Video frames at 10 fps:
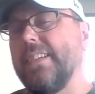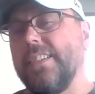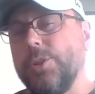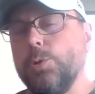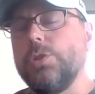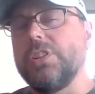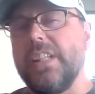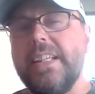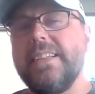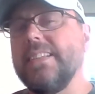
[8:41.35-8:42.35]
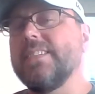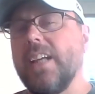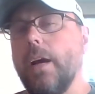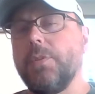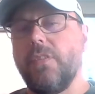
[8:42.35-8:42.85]
You see these
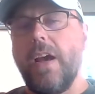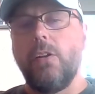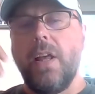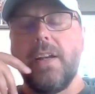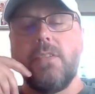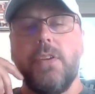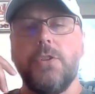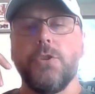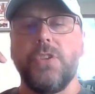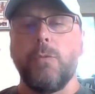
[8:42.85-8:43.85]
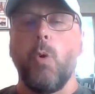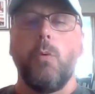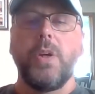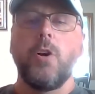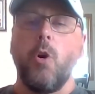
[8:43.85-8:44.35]
types of outlining features in
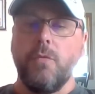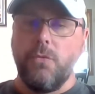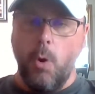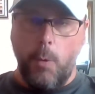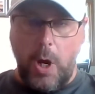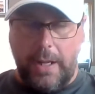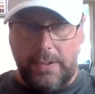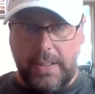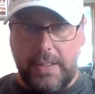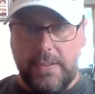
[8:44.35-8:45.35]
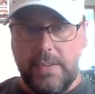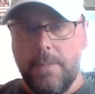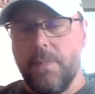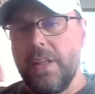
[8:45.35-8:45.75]
what we call informal outlines.